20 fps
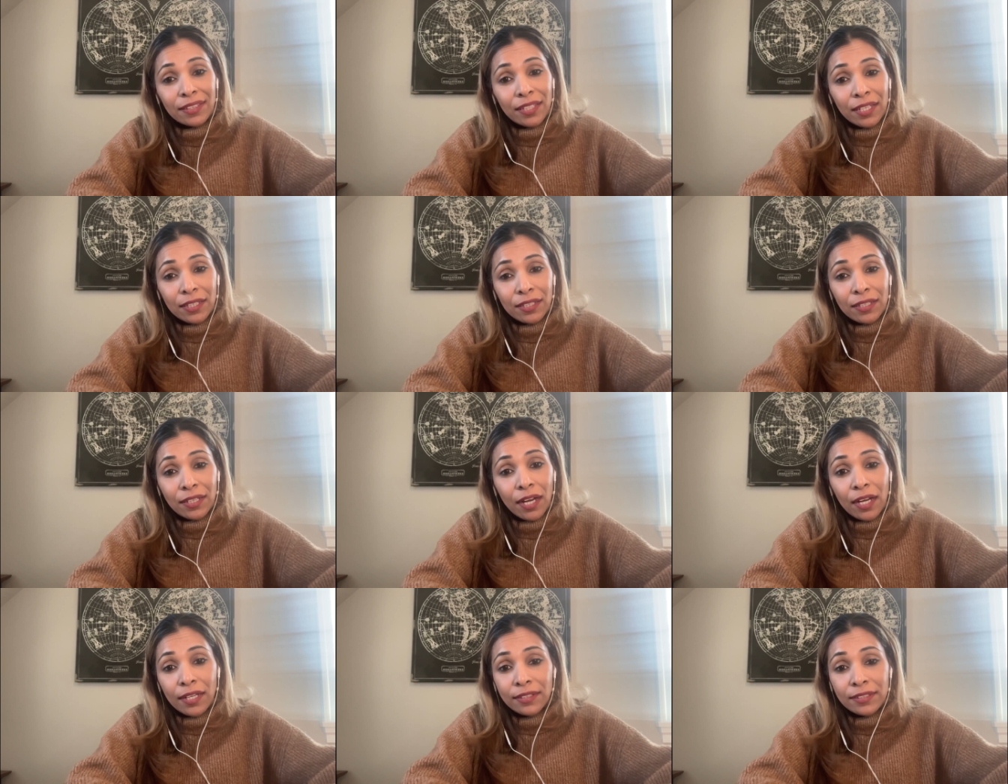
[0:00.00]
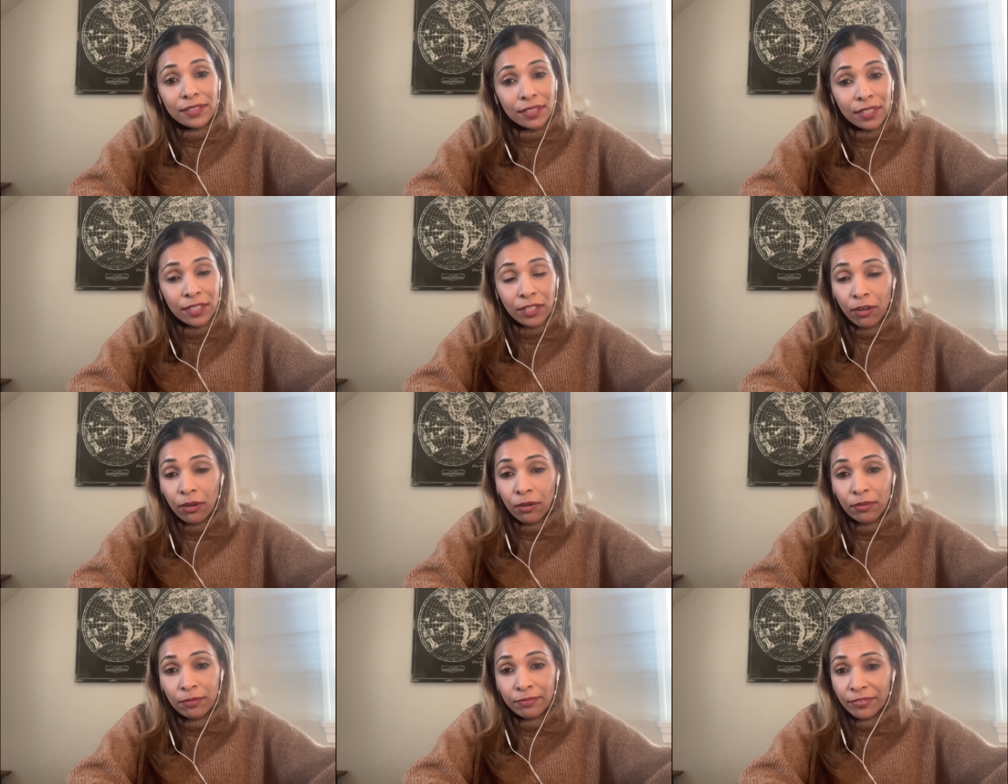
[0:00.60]
like I see
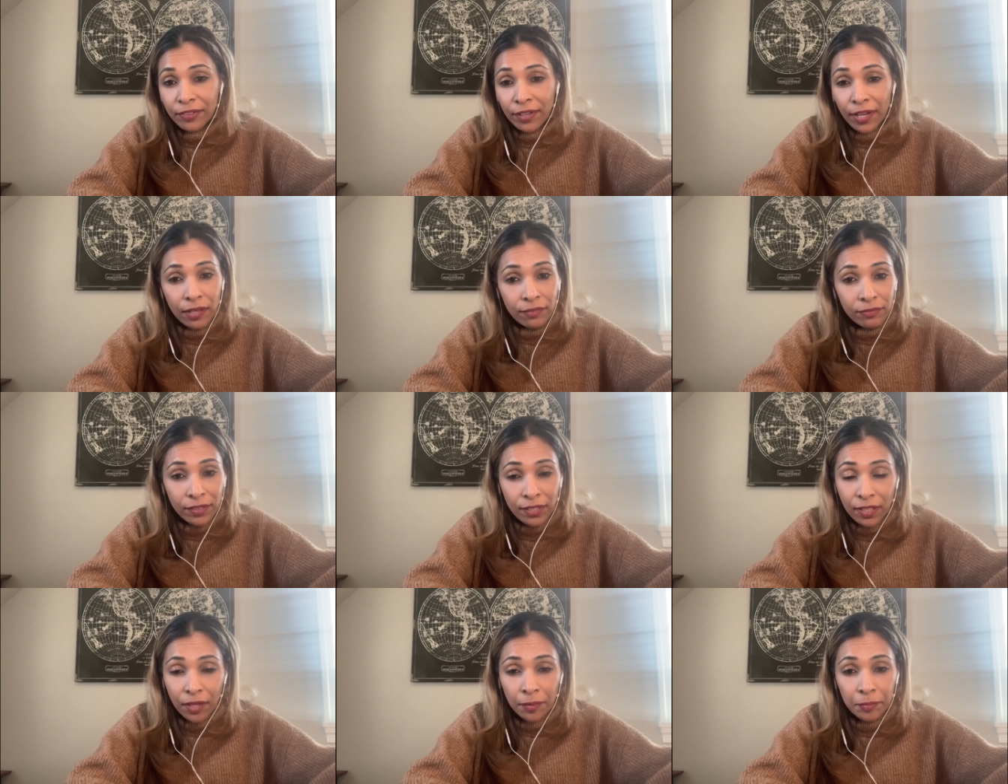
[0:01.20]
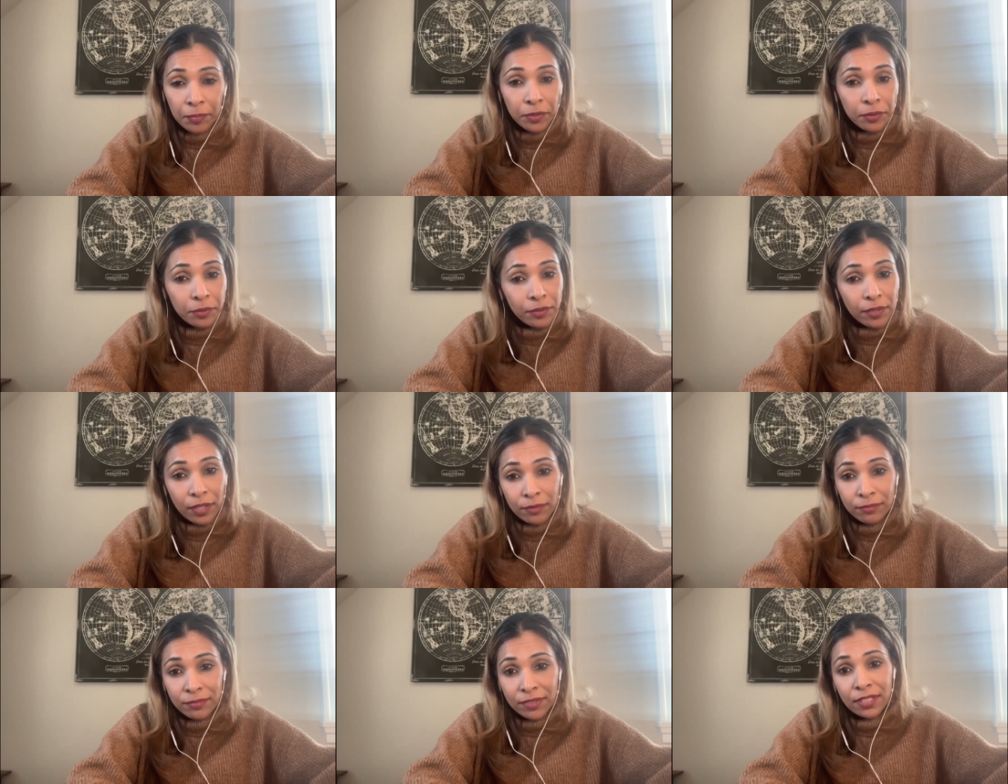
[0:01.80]
hope for every couple who
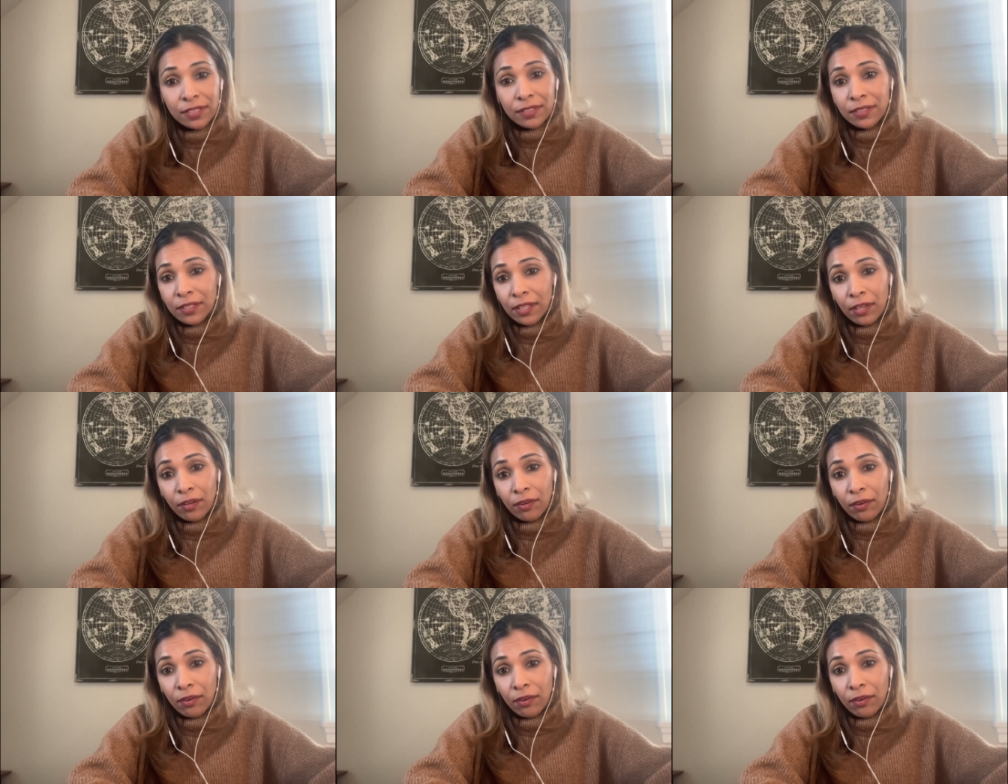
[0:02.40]
comes into the